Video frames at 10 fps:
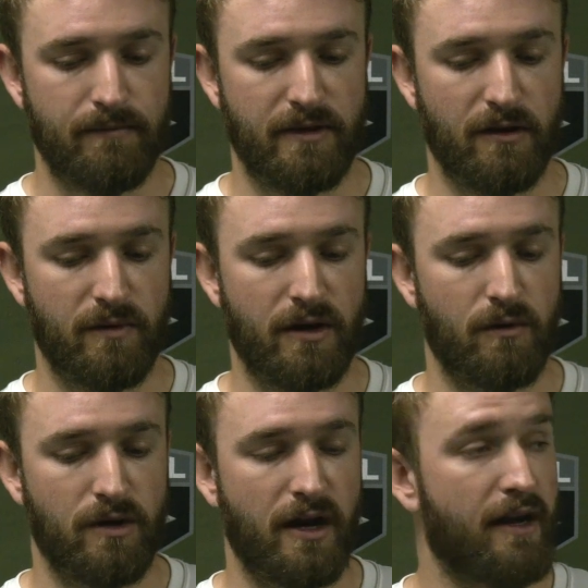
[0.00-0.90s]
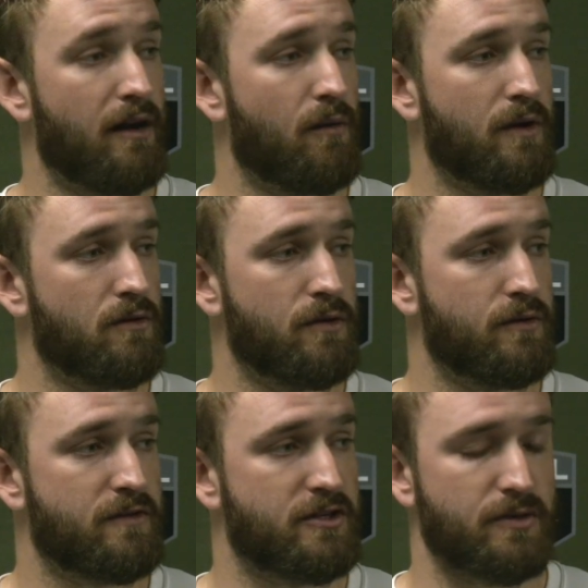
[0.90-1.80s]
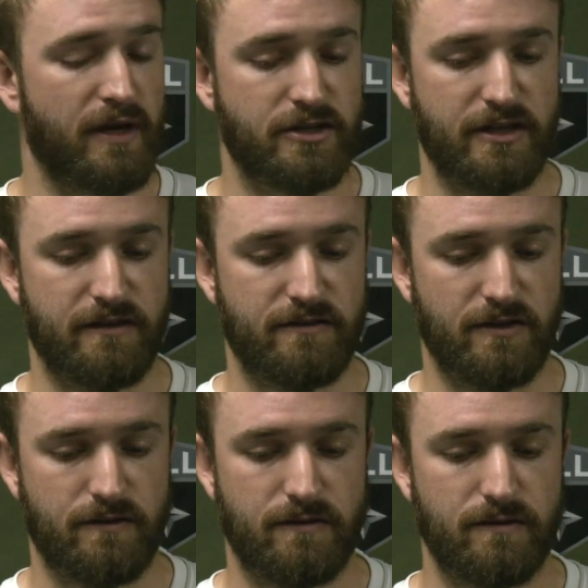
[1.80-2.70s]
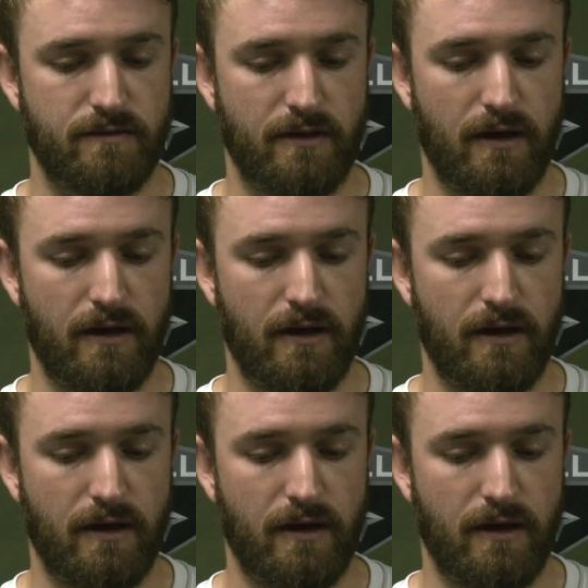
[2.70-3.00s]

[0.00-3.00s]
you know, we know we're not in a win or lose situation. It's just